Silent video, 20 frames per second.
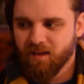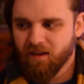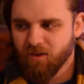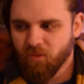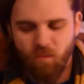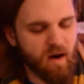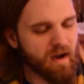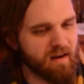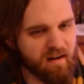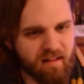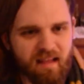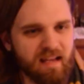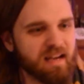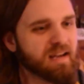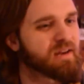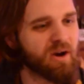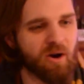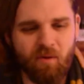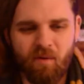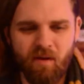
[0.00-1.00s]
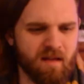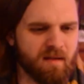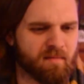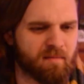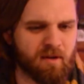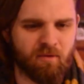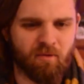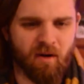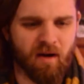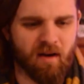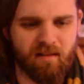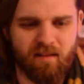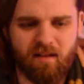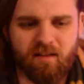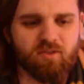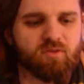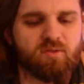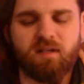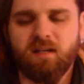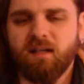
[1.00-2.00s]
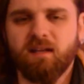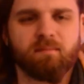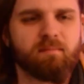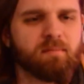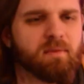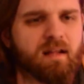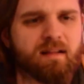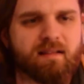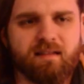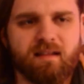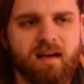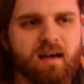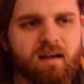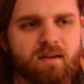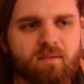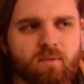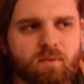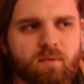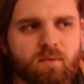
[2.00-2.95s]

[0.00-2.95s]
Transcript: Why do they know him, and why are they treating him like that?